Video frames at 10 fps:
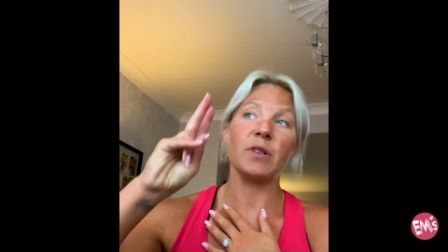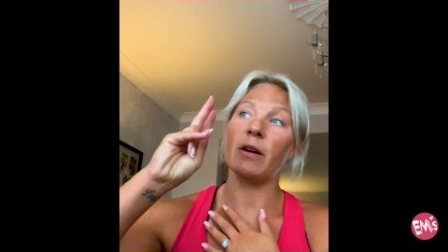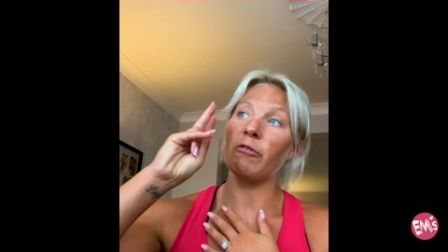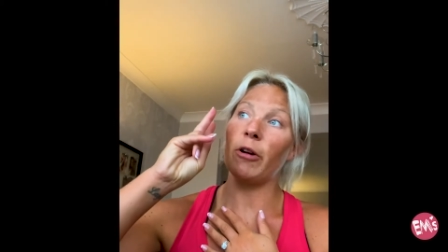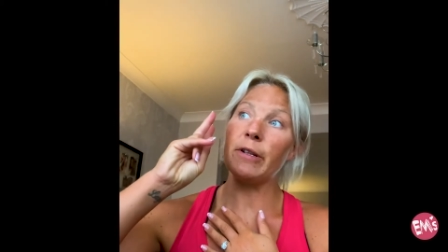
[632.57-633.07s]

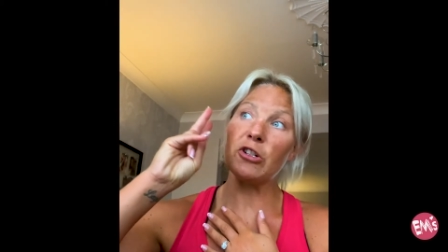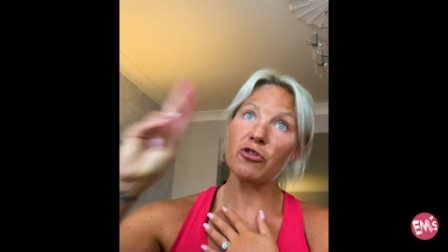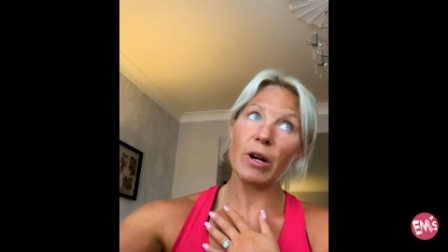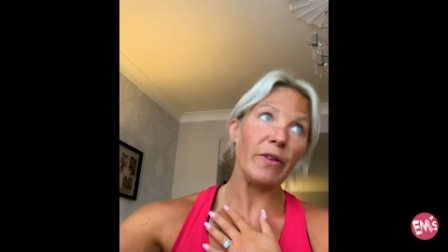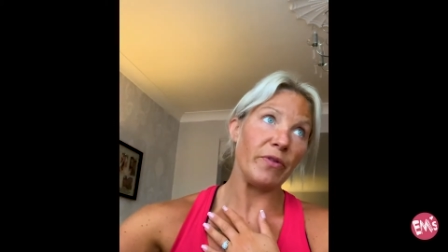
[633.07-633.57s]
I'm going
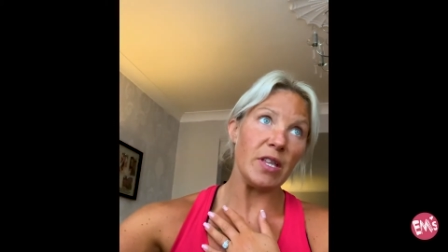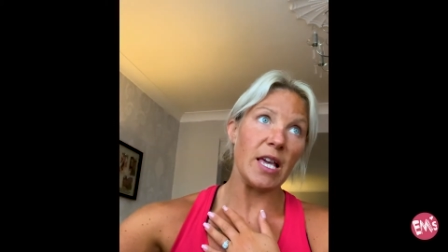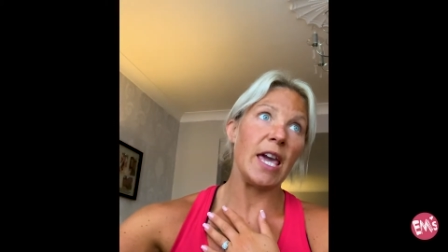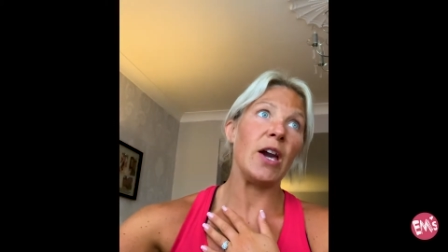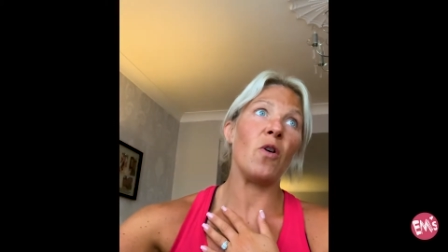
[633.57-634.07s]
straight for the
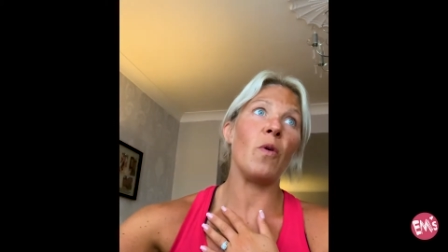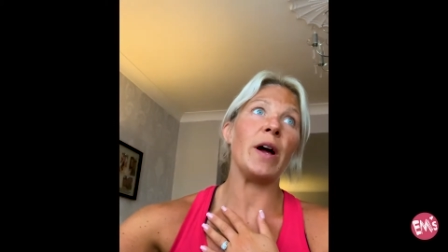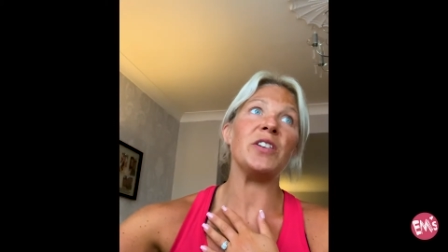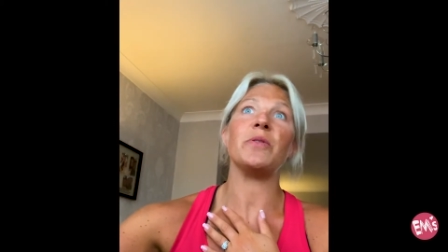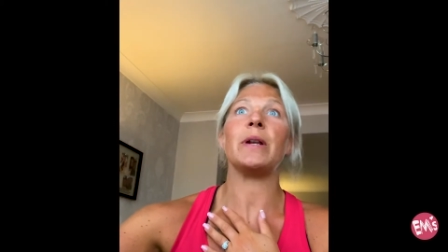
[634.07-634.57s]
kill
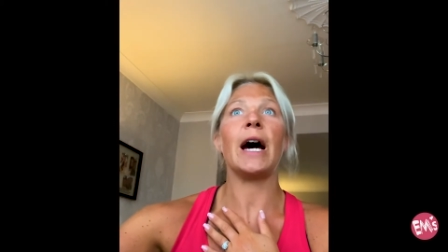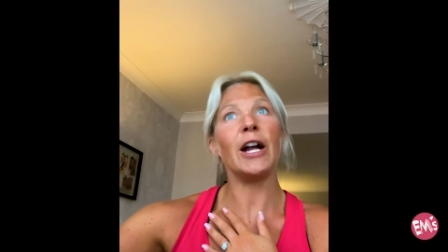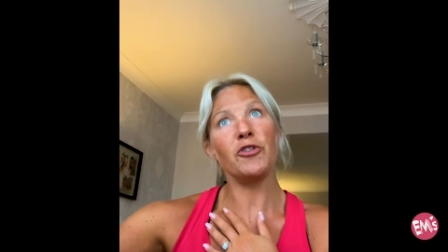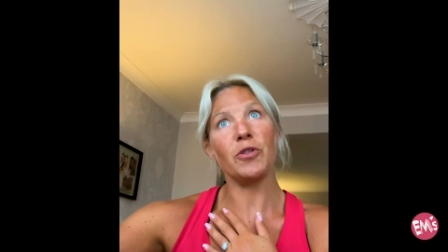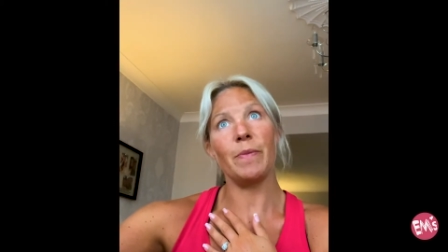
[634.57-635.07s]
and doing
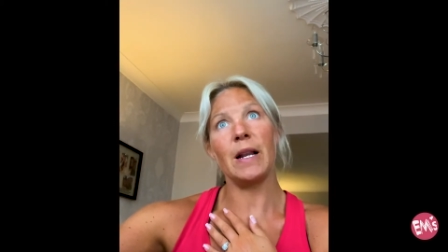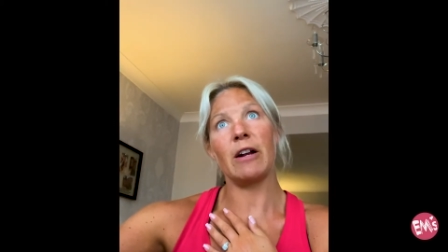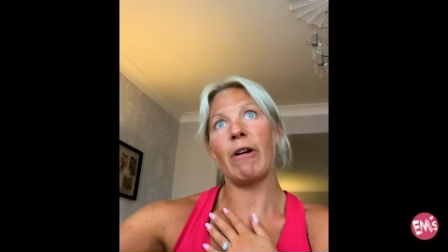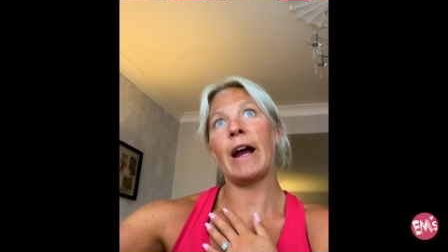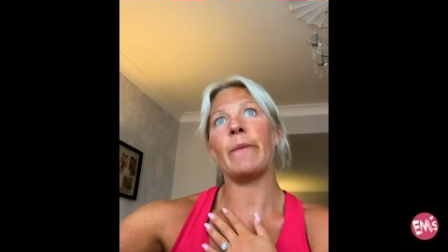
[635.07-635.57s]
100
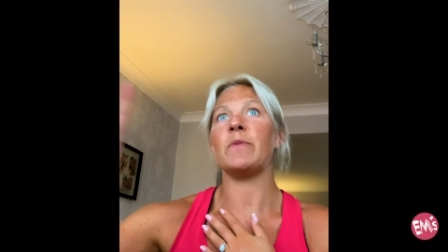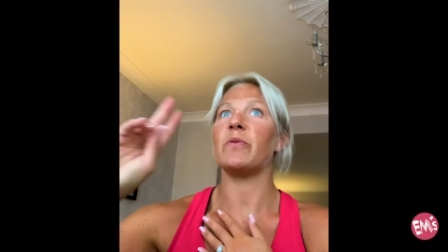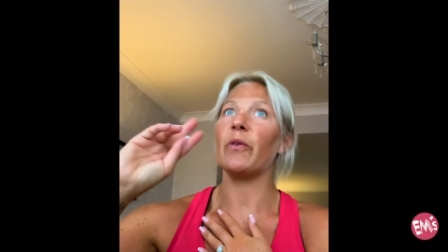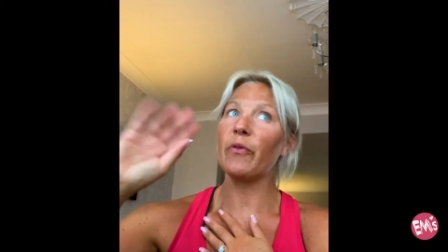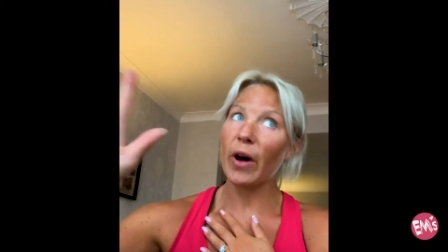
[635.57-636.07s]
milligrams
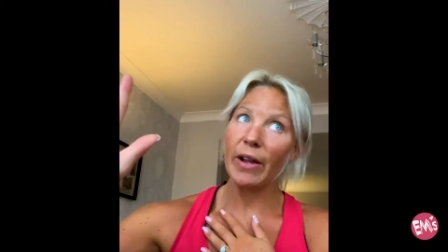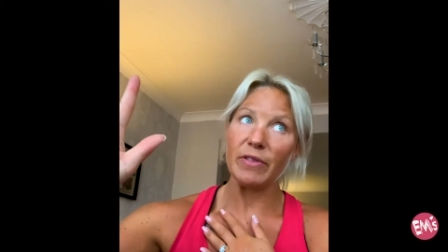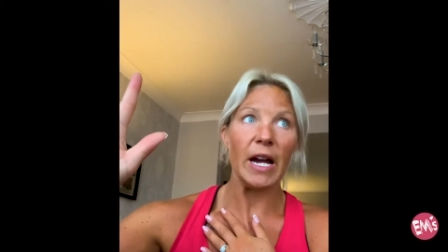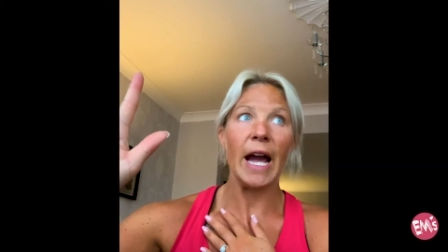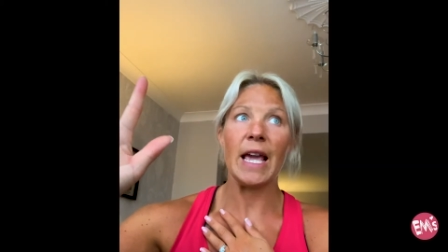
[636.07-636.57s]
for 5
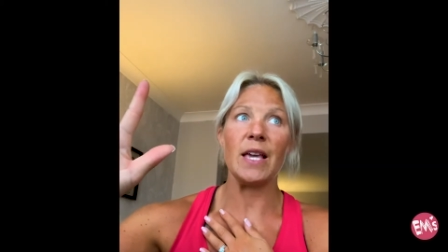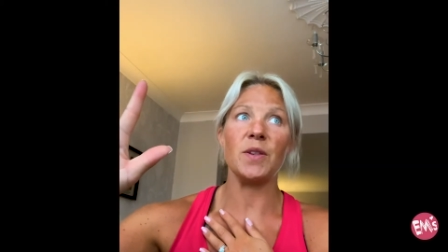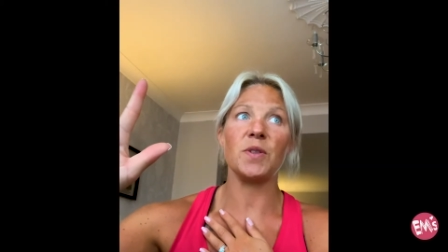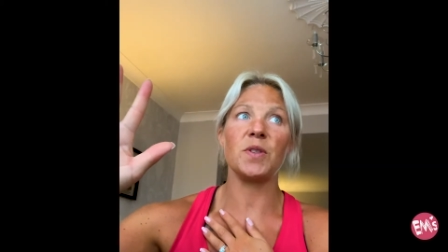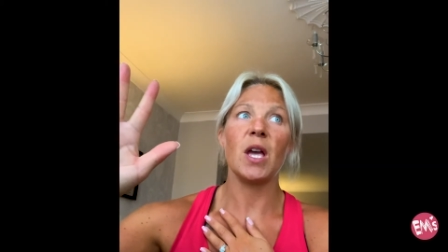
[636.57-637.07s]

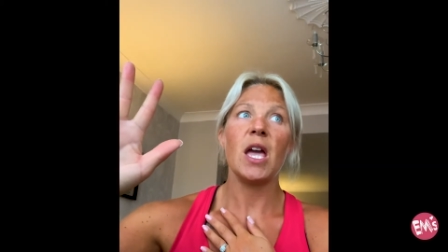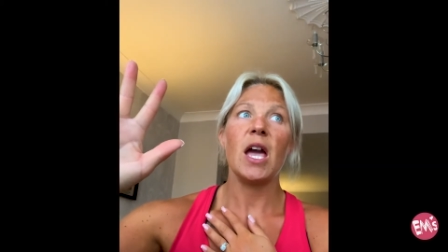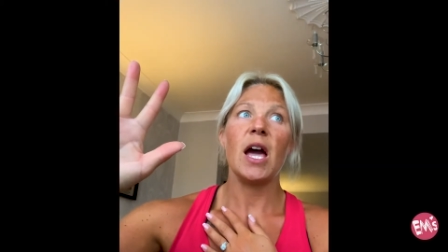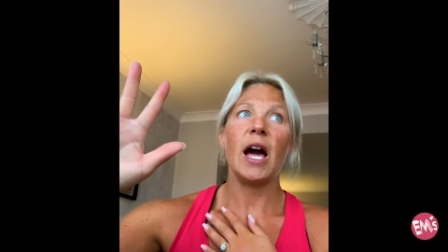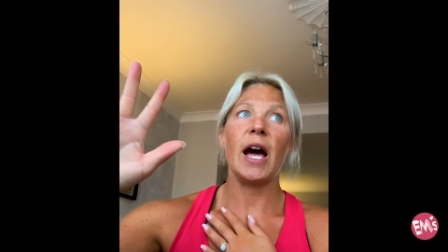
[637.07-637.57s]
days
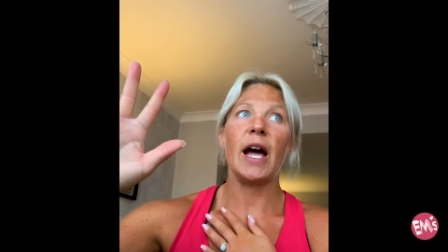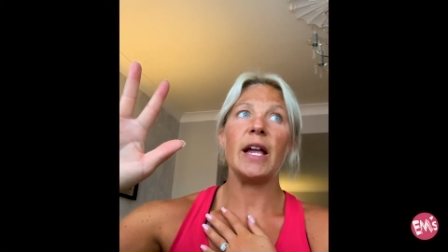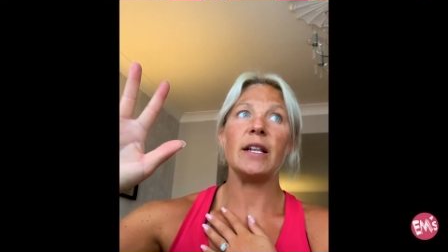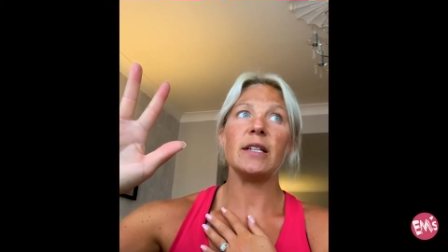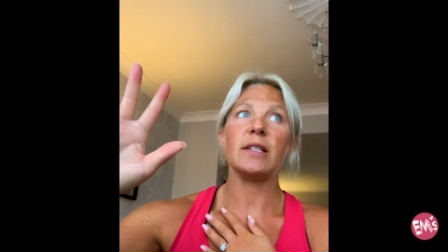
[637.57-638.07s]

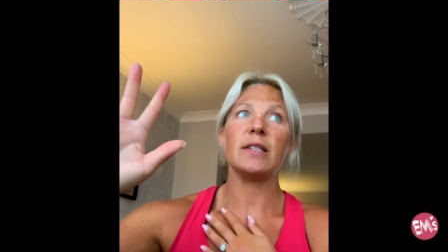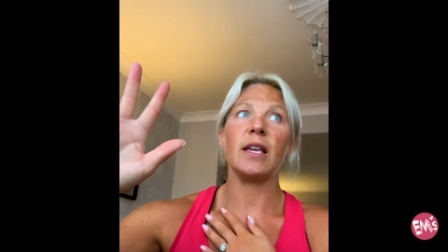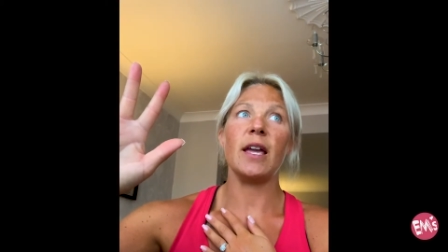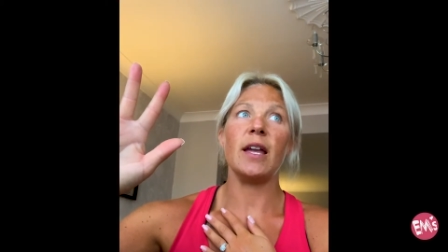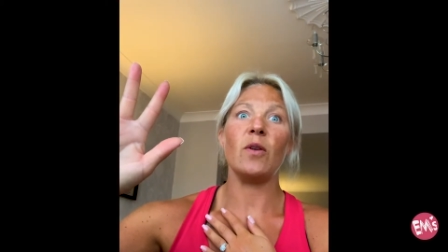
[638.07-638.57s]
and
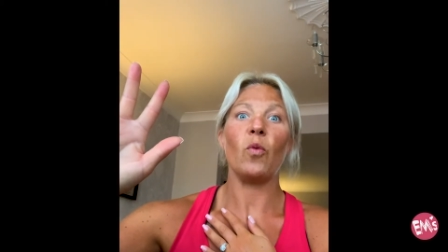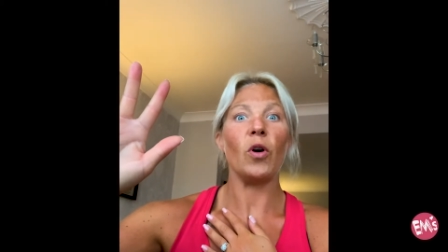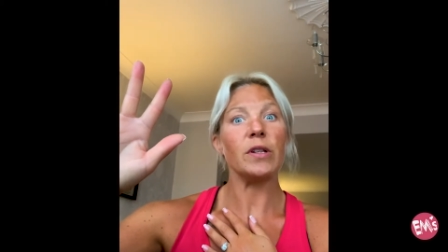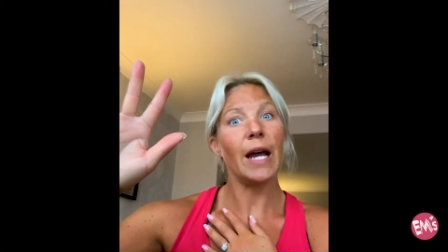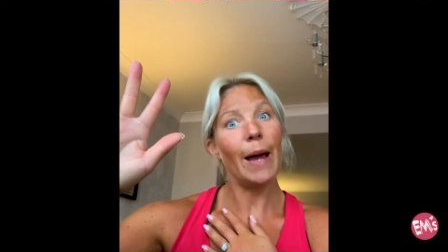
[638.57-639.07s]
seeing
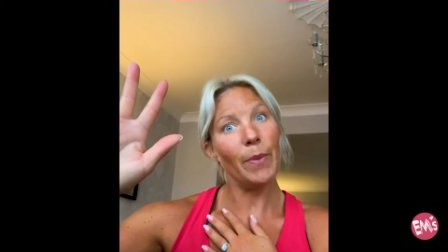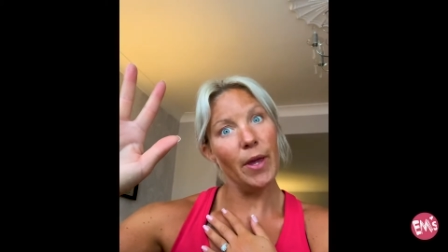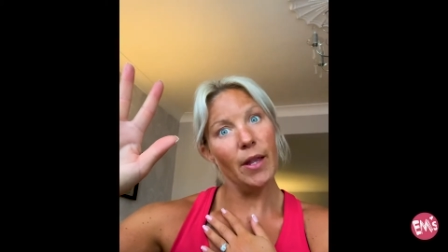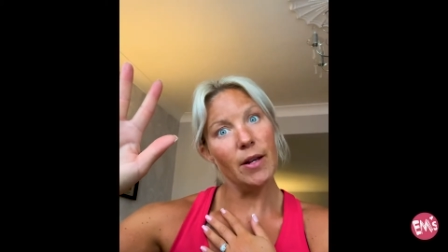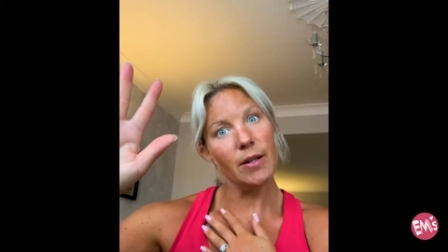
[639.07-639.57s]
what
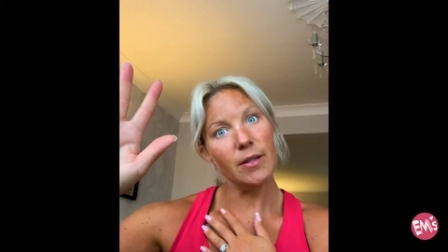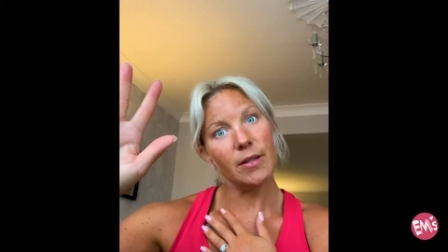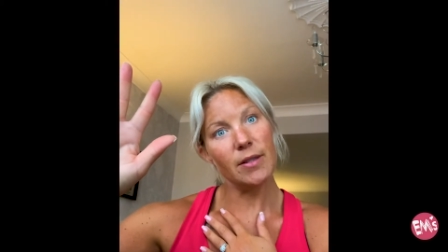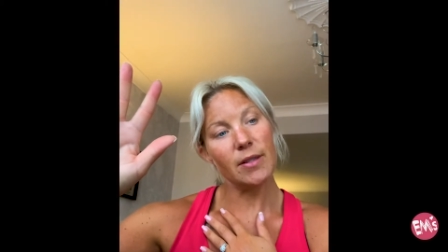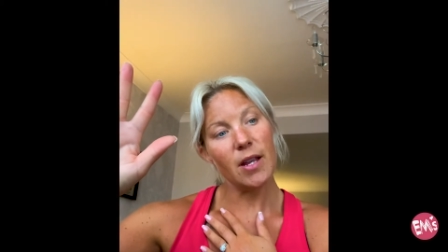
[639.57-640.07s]

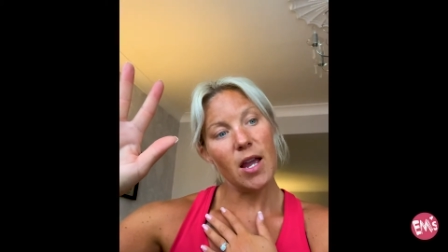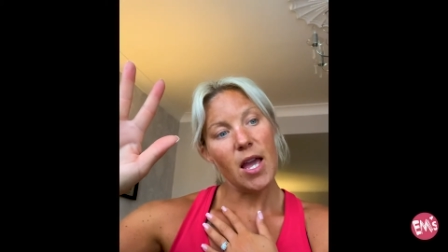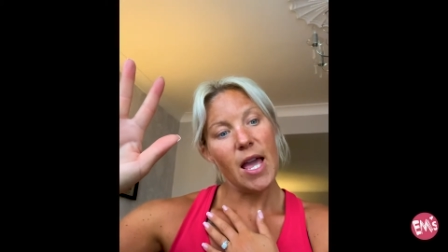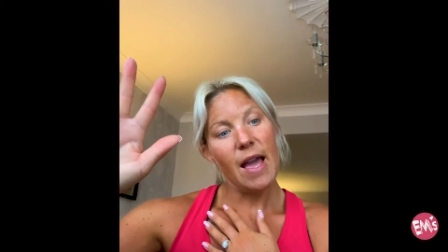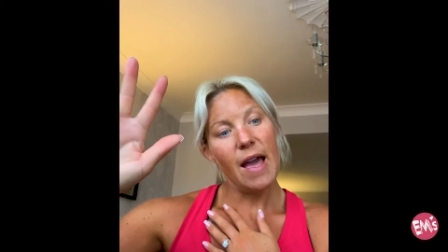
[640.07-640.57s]
happens.
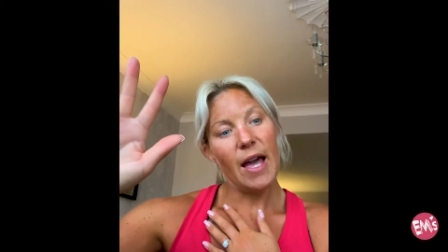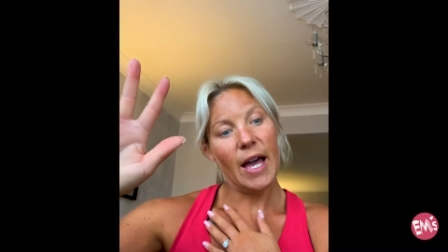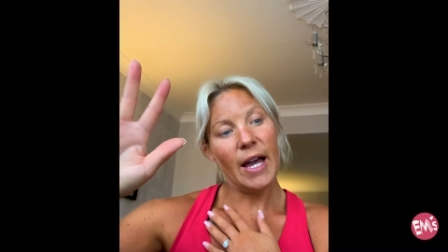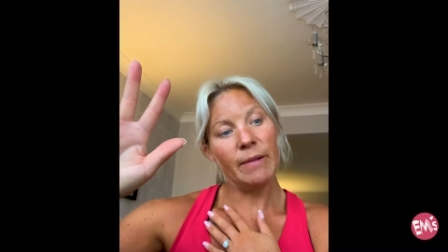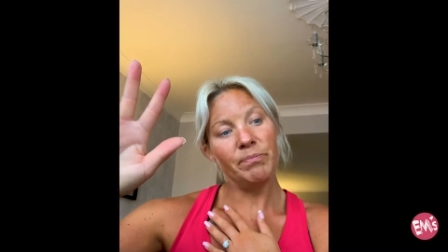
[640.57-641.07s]

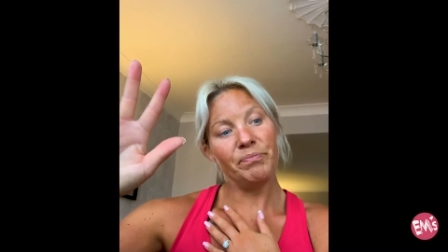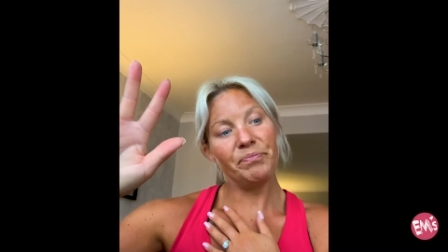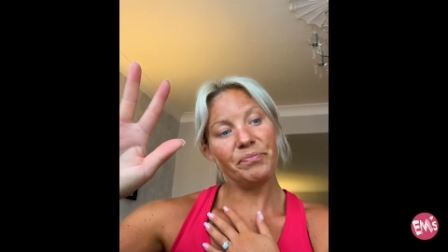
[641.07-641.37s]
I'm